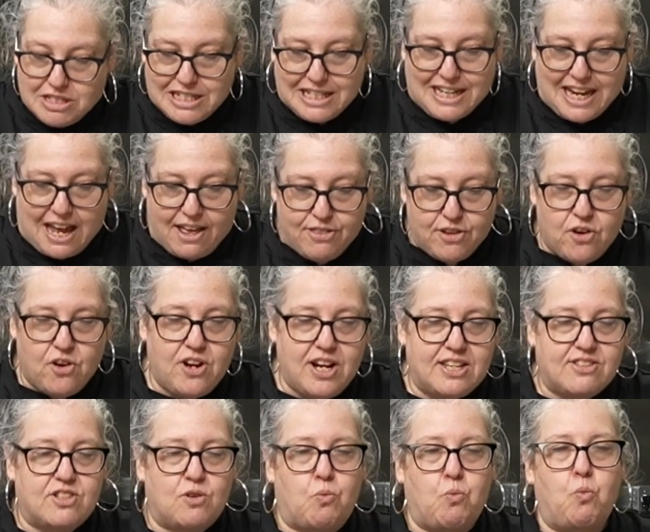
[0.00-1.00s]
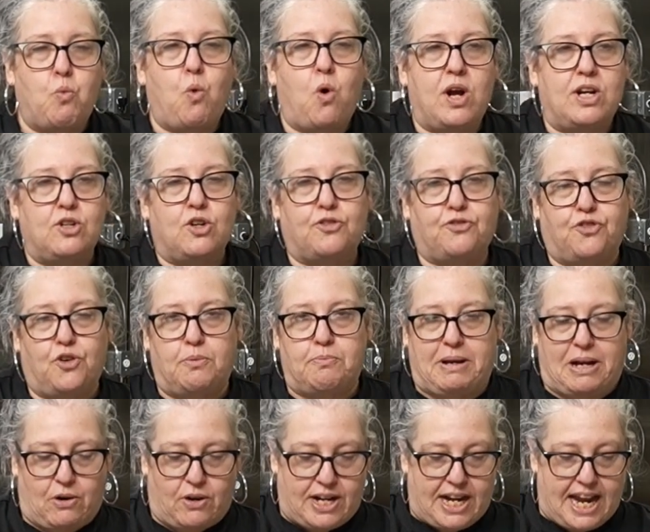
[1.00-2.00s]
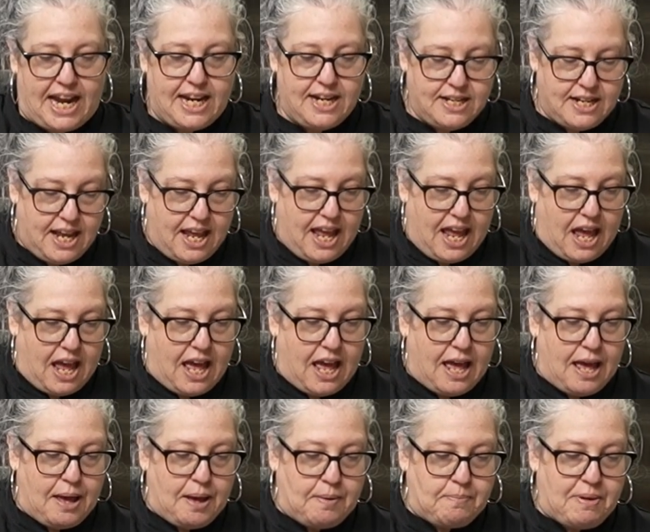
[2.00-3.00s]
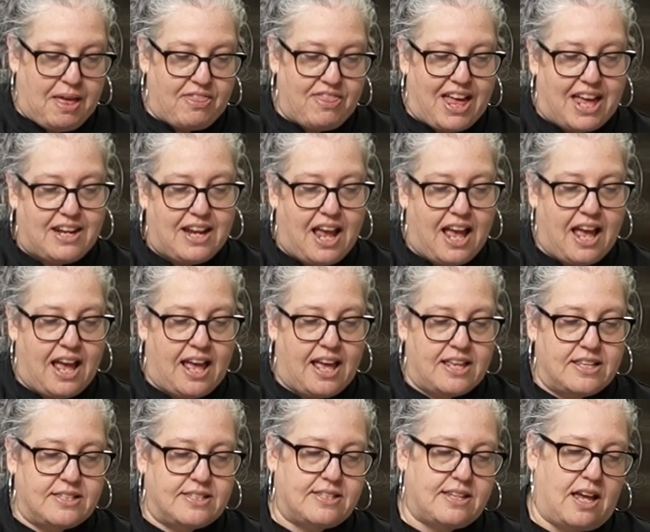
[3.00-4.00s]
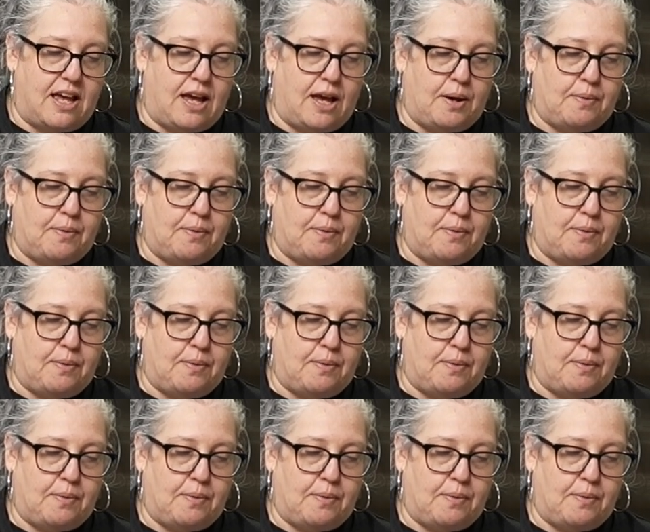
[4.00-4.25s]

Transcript: together is a wonderful marinade that has